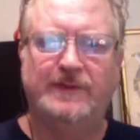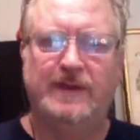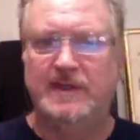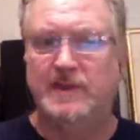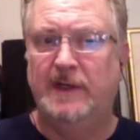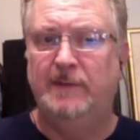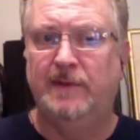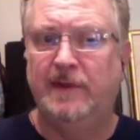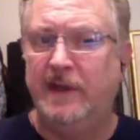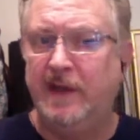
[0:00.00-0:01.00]
that's what he
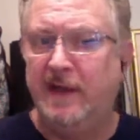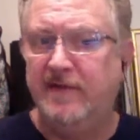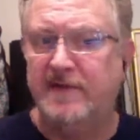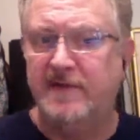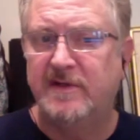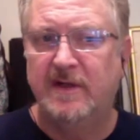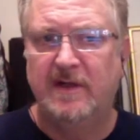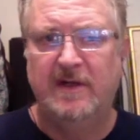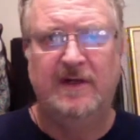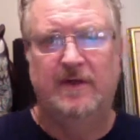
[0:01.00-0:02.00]
believes.
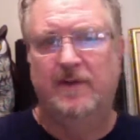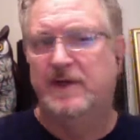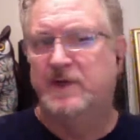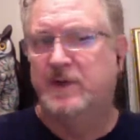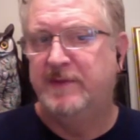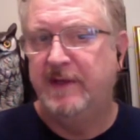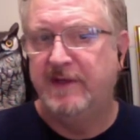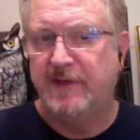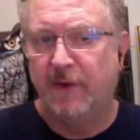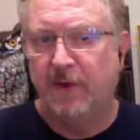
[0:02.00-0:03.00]
That's what he's
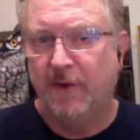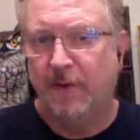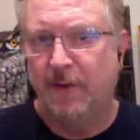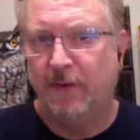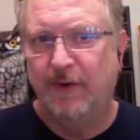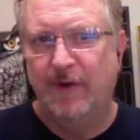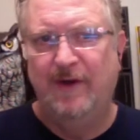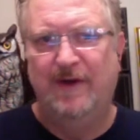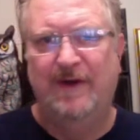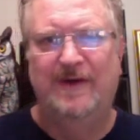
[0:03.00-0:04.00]
being told.
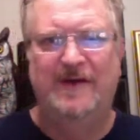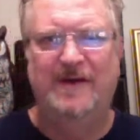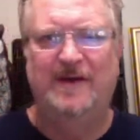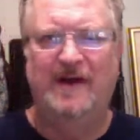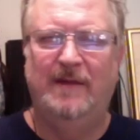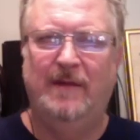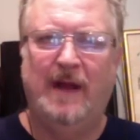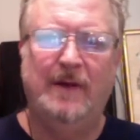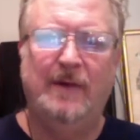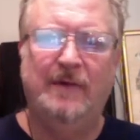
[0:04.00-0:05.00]
And
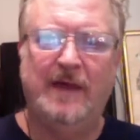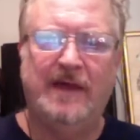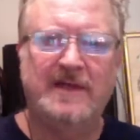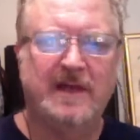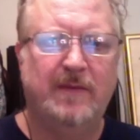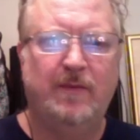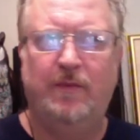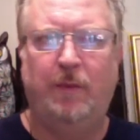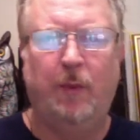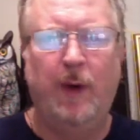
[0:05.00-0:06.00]
I don't think it's some
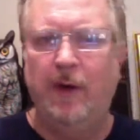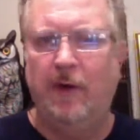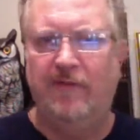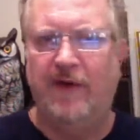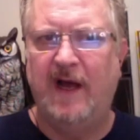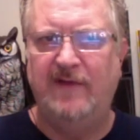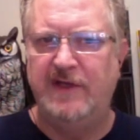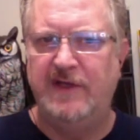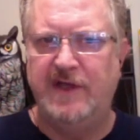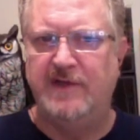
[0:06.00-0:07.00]
weird
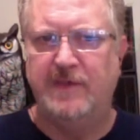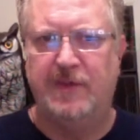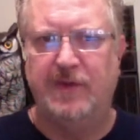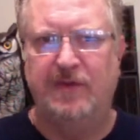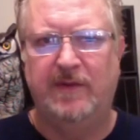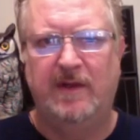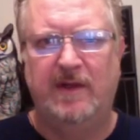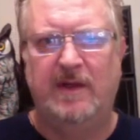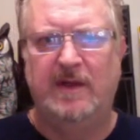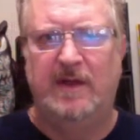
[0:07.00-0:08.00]
5D chess move.
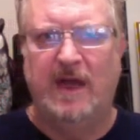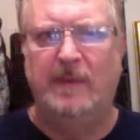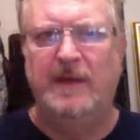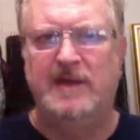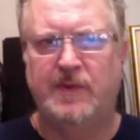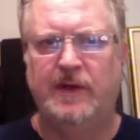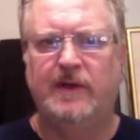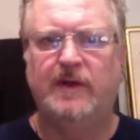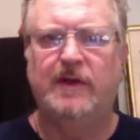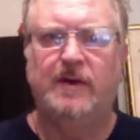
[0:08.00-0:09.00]
It's pretty
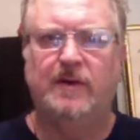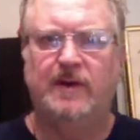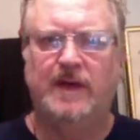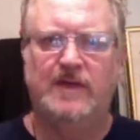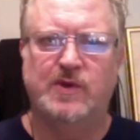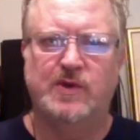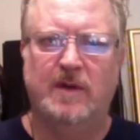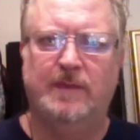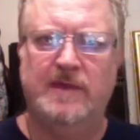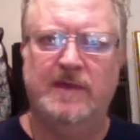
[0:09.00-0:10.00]
clear that
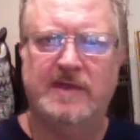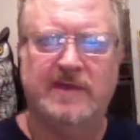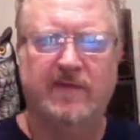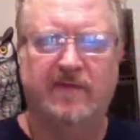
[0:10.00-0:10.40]
Trump is